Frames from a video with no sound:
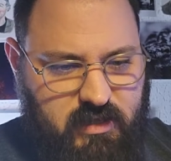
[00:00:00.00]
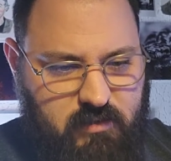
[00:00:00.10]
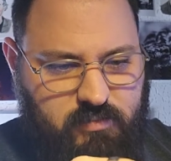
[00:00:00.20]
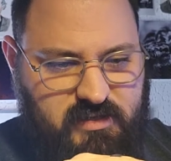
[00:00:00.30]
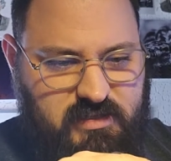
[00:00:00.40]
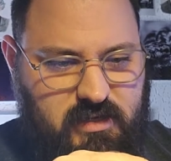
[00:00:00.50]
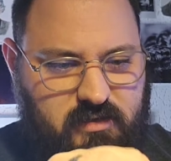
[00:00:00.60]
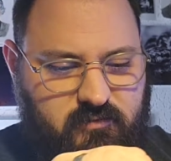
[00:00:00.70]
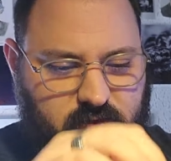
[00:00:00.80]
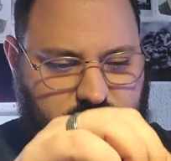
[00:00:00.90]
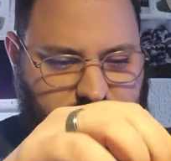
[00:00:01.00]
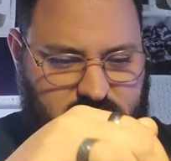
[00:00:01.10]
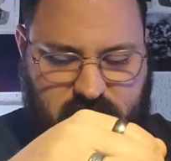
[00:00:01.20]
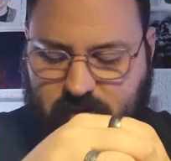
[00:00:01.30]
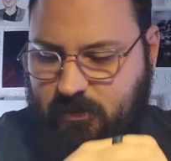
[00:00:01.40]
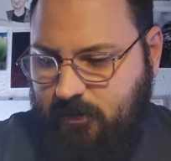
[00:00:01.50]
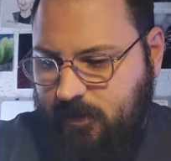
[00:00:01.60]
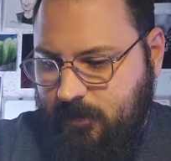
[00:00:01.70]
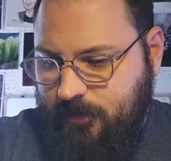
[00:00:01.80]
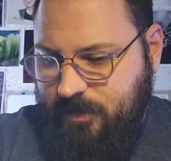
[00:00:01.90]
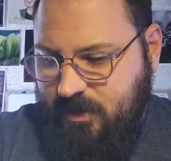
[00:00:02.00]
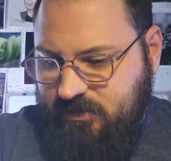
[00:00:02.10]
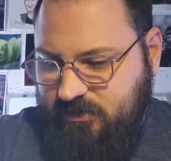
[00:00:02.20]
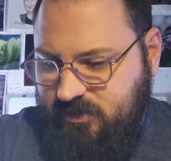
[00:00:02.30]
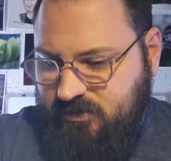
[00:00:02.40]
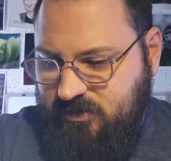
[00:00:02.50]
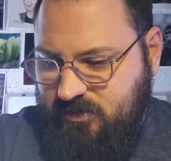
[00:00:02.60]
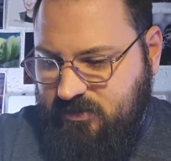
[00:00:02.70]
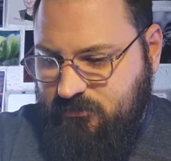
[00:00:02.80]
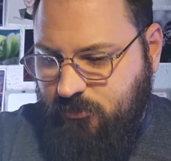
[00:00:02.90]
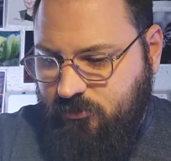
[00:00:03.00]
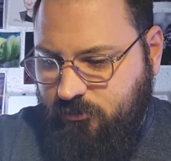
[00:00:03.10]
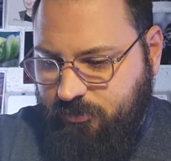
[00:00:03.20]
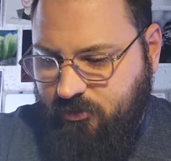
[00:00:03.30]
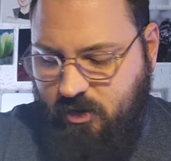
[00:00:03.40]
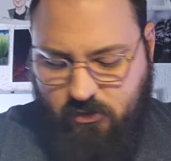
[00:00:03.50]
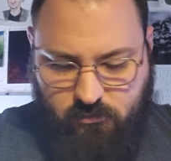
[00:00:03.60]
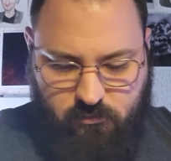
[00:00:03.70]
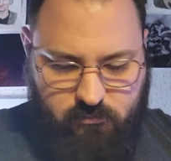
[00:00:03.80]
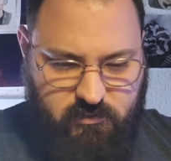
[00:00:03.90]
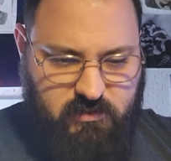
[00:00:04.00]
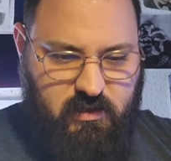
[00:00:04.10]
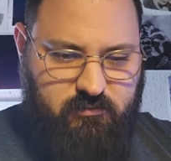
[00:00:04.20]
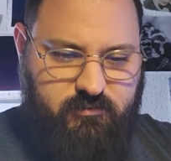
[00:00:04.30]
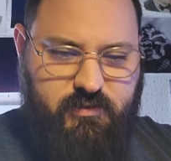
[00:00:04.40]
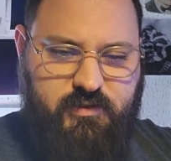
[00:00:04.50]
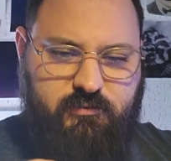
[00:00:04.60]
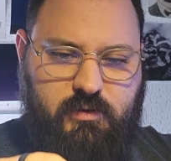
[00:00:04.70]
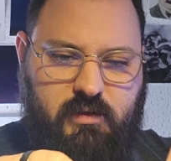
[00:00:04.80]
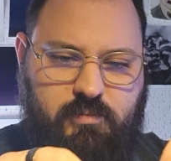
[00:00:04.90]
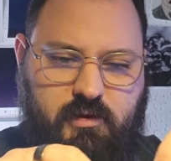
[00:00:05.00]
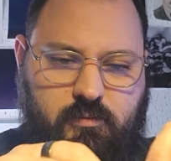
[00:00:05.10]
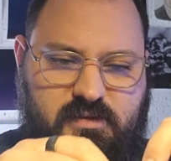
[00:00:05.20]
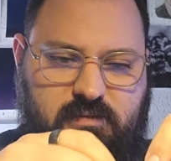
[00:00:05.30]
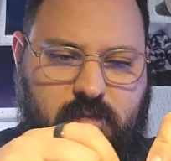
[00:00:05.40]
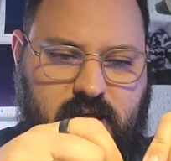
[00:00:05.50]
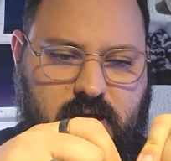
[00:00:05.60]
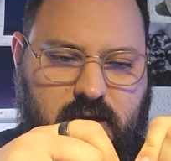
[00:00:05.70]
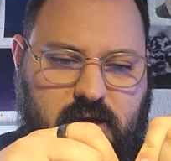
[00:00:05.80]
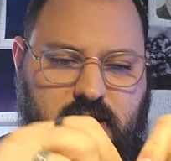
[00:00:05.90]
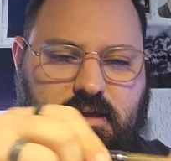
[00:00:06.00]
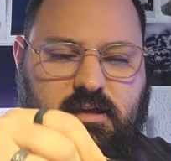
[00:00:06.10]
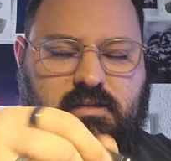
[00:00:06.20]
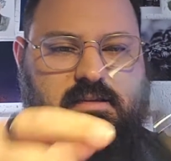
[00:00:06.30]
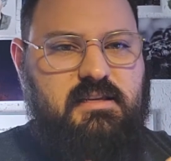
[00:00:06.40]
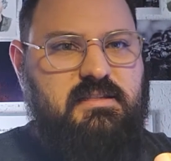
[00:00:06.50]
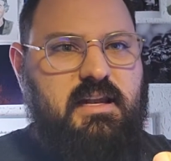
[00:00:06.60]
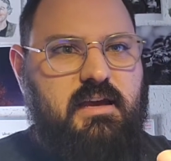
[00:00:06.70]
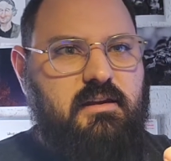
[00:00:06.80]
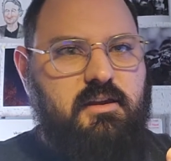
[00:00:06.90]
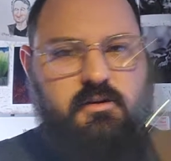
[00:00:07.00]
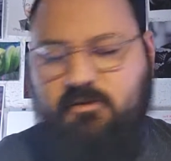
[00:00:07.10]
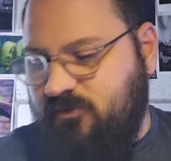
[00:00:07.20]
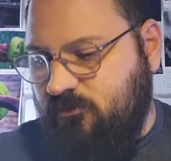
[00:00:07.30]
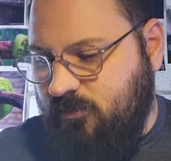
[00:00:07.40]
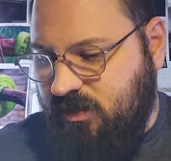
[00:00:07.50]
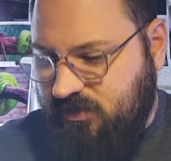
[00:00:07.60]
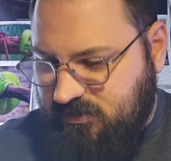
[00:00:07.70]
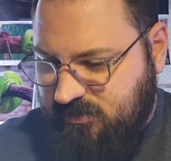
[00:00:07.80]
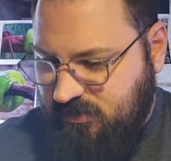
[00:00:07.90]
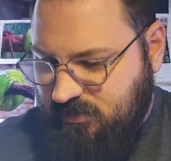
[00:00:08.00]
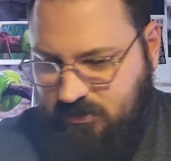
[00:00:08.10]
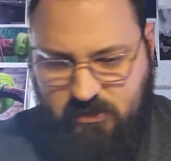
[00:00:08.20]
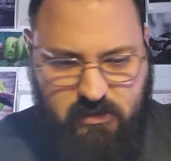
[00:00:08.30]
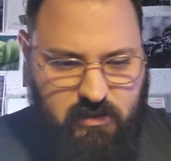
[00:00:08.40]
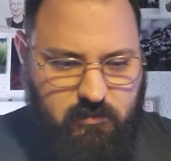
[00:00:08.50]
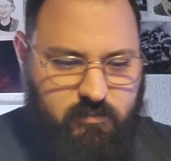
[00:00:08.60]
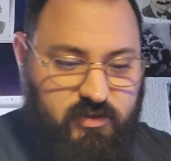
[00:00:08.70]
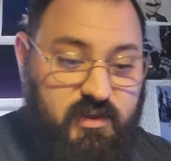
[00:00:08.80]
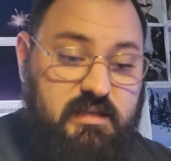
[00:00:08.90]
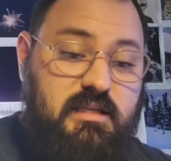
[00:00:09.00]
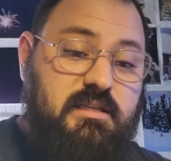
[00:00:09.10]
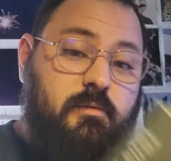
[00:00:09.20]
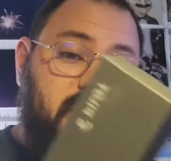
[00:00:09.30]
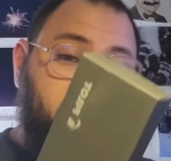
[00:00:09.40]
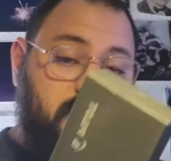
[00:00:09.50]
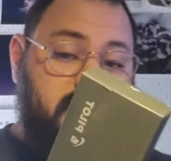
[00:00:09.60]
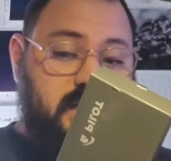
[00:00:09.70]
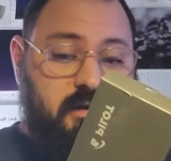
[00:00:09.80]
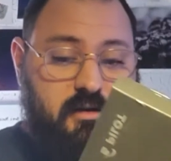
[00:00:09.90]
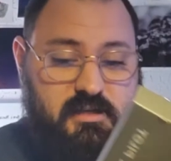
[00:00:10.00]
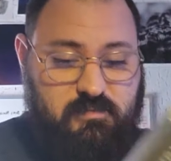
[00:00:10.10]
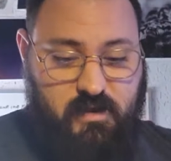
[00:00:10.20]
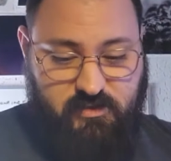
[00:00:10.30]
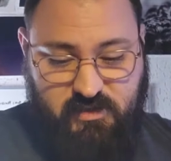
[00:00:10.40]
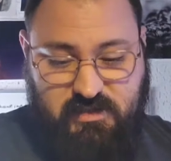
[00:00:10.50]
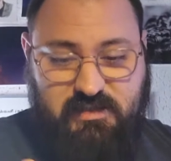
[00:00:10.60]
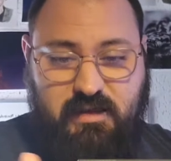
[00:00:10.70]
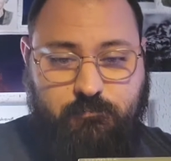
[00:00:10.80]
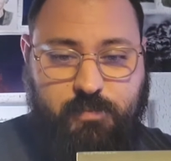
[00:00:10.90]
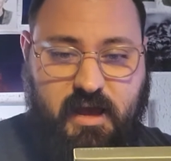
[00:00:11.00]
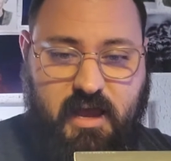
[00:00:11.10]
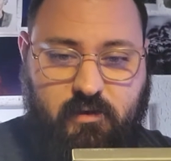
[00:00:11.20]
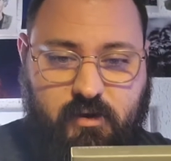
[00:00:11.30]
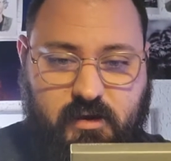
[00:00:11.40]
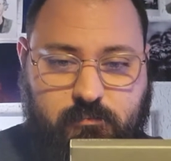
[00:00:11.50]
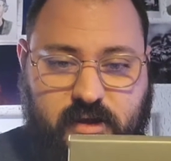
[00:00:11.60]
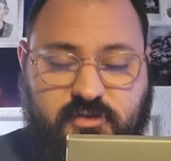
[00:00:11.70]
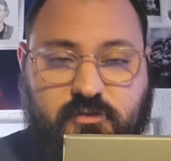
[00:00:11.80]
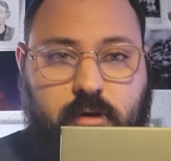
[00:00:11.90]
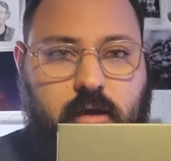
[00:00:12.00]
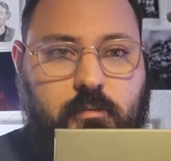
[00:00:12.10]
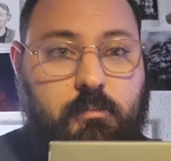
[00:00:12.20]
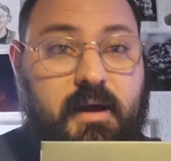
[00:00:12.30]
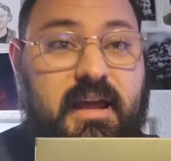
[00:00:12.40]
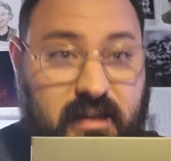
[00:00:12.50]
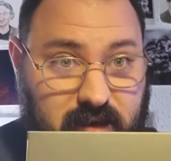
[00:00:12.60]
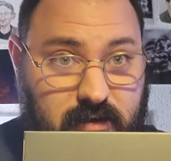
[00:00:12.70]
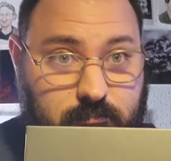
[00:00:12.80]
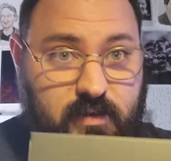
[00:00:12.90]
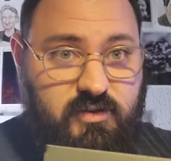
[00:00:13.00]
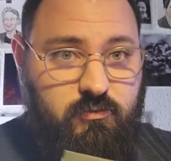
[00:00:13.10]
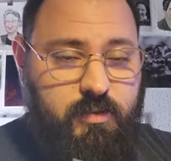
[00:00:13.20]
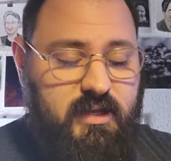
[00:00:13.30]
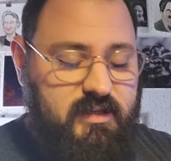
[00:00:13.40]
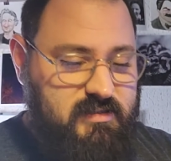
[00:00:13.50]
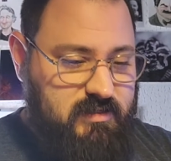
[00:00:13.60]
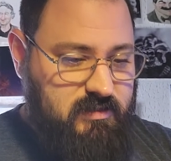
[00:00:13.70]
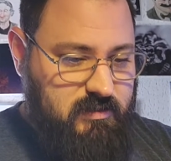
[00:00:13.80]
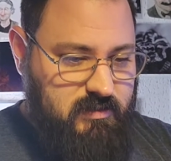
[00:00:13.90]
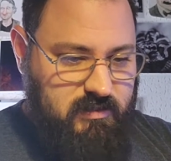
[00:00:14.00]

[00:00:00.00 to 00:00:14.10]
like piston converters. So this is the Smootherpro. So I'll fill this one up here with some ink and test it out here in a few minutes. But this is the one I'm really curious about. This is a Pilot Metropolitan.